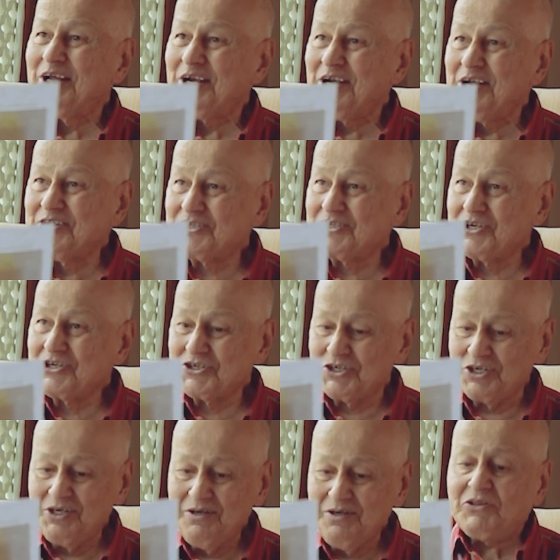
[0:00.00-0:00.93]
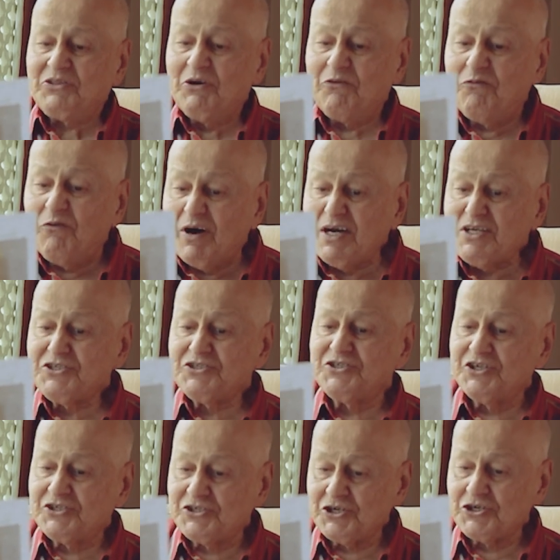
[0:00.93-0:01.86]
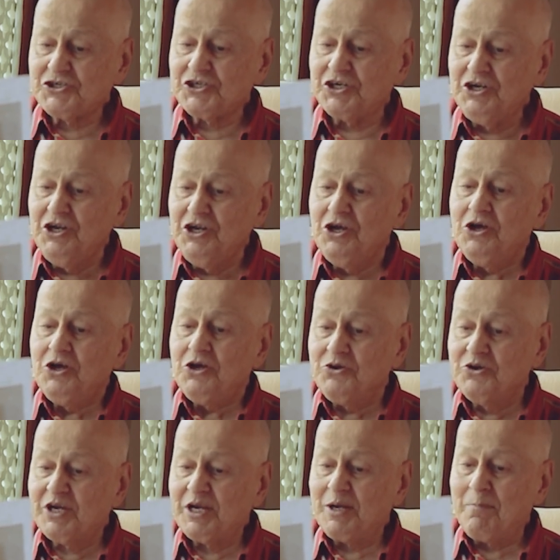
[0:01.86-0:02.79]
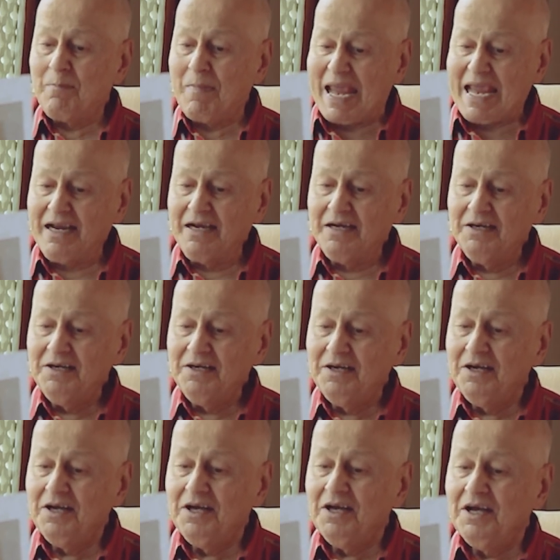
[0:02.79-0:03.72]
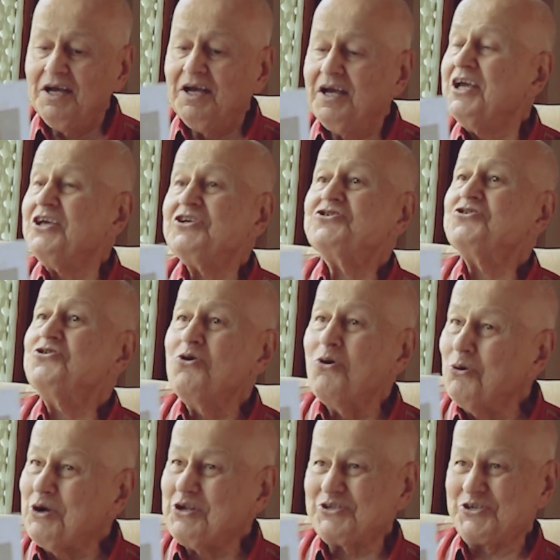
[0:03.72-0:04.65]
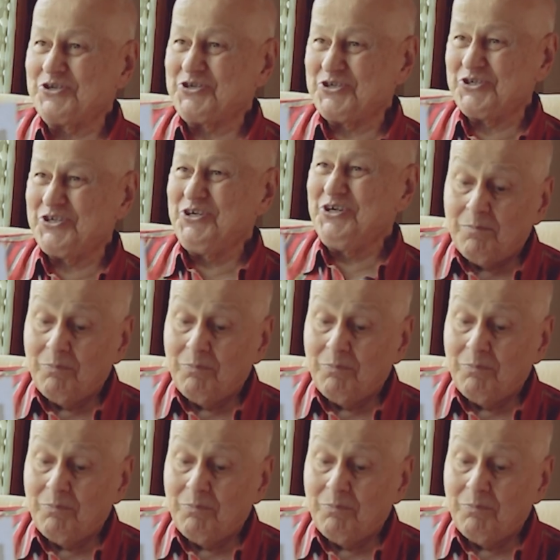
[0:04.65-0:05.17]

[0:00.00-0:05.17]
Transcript: decision. The worst decision you can make is no decision.